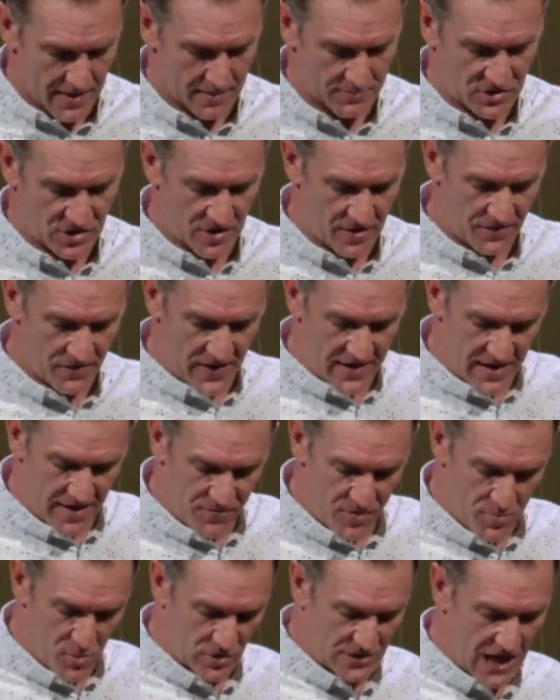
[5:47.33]
I'm sure if I
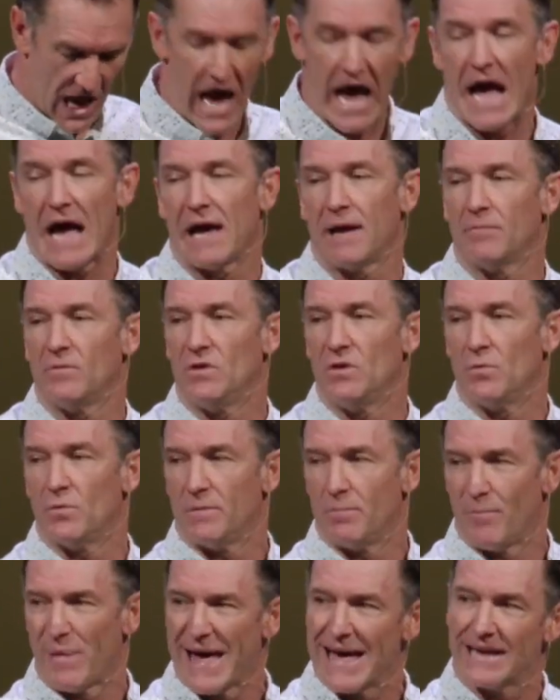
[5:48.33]
gave you more time, you
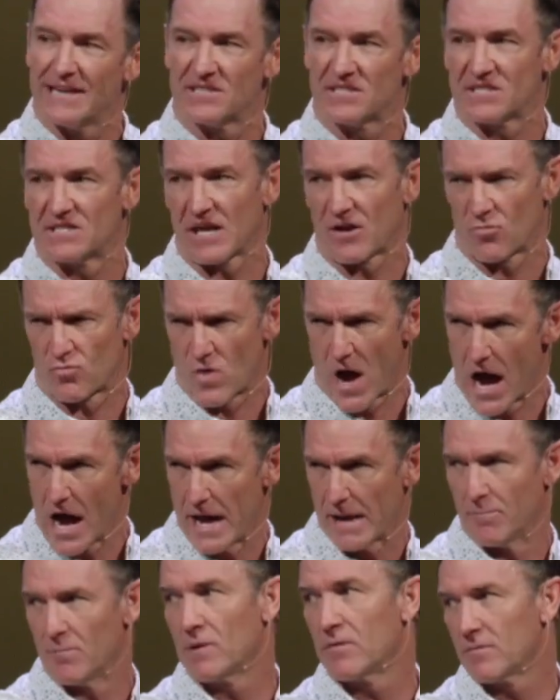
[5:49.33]
would pen a sick
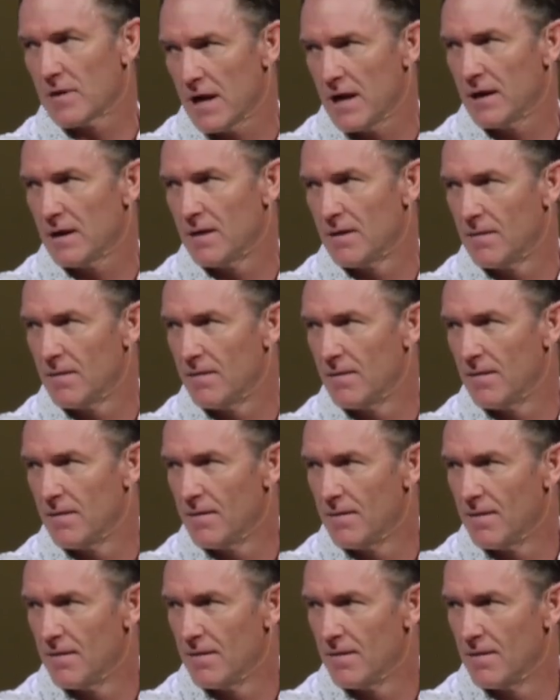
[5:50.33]
rhyme, right?
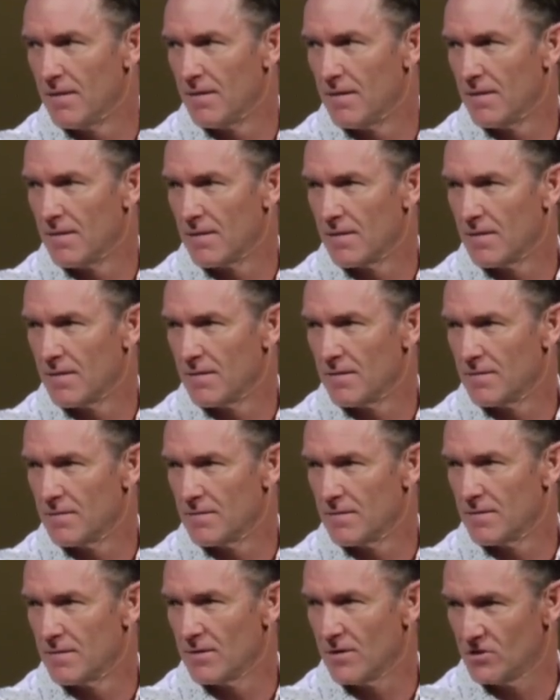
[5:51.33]

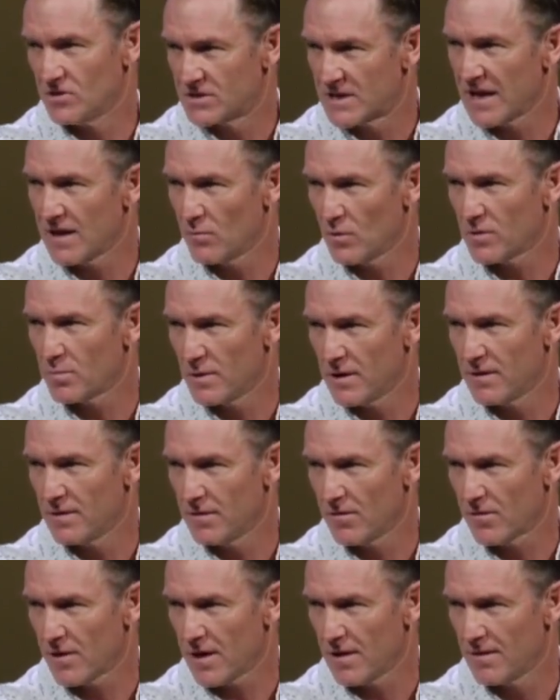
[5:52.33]
Are you staying with me?
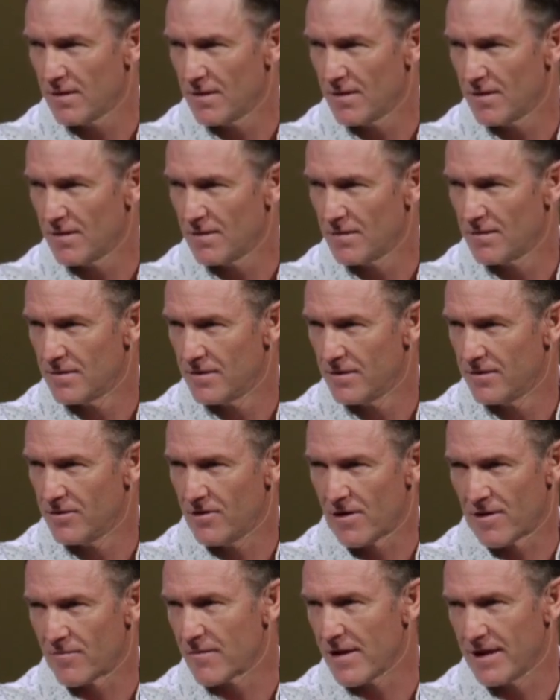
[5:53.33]
You okay?
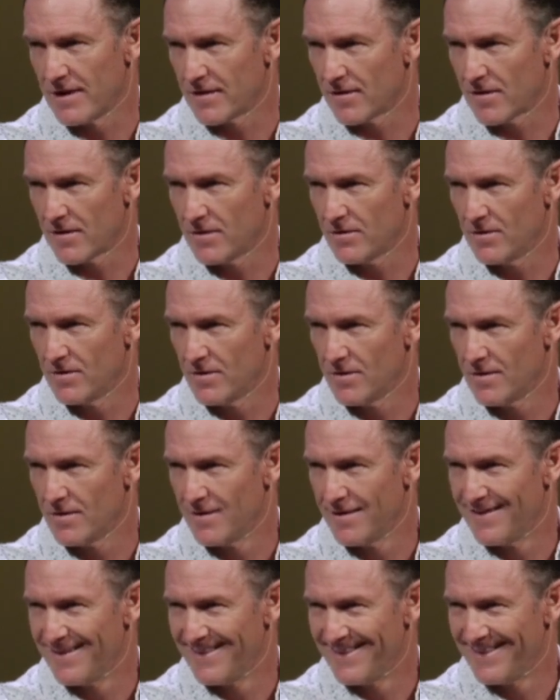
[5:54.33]
You're not writing, are you?
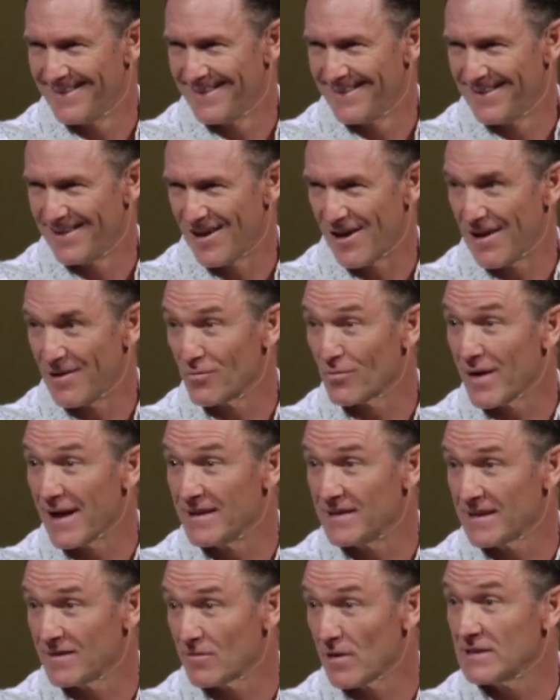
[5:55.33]
All
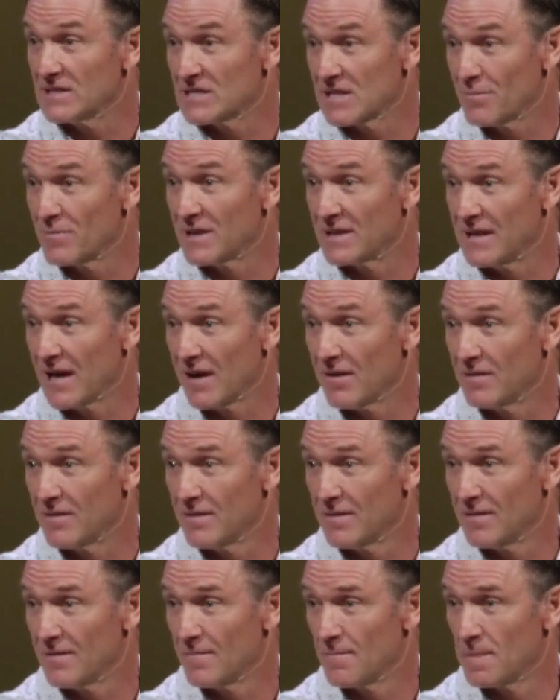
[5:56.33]
right, write something down.
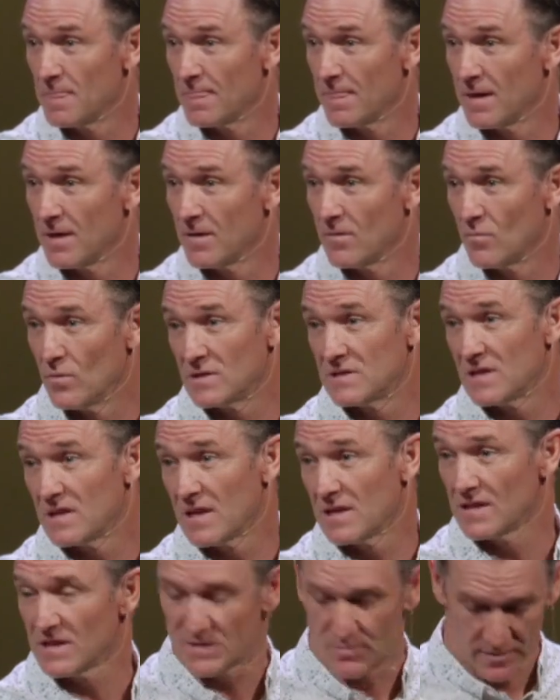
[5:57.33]
What's the
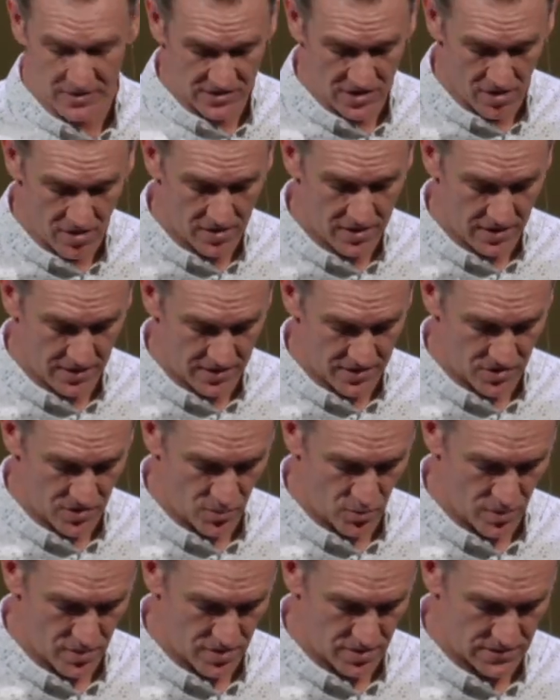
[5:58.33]
thing that's been dark in
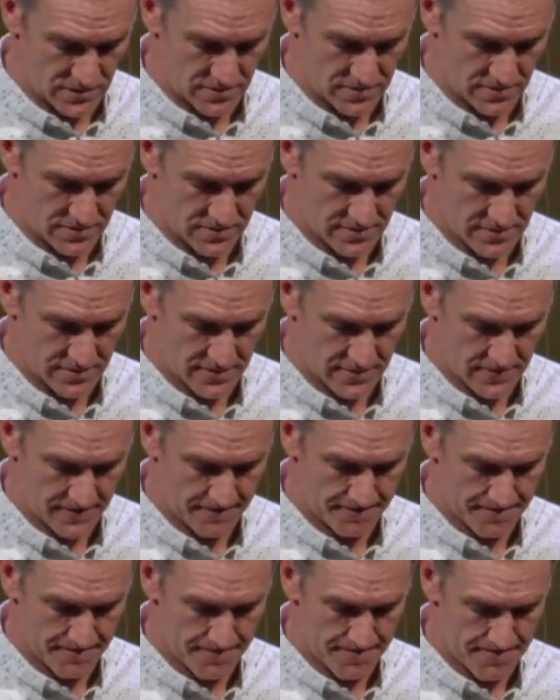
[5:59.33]
your world?
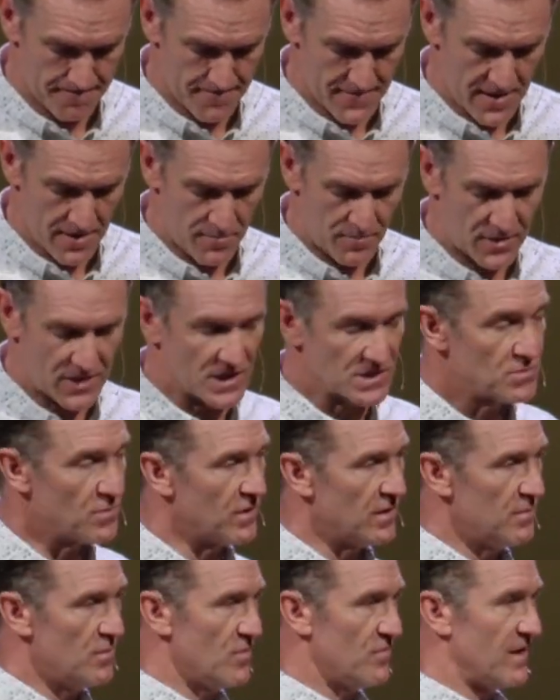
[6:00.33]
Because
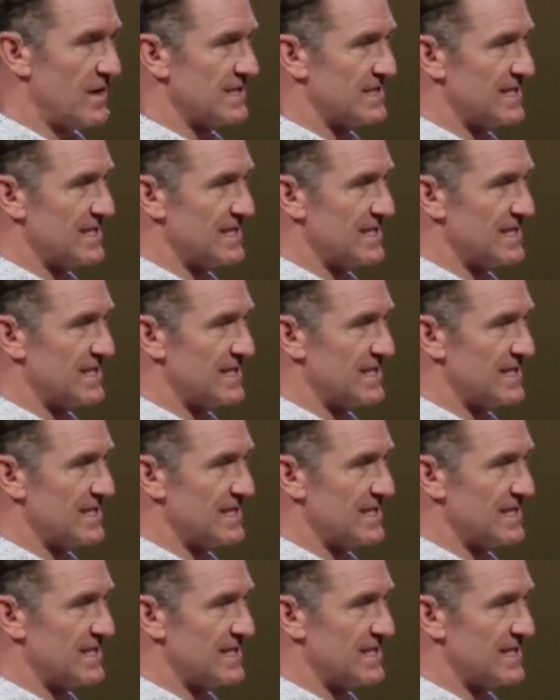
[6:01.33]
we're going to move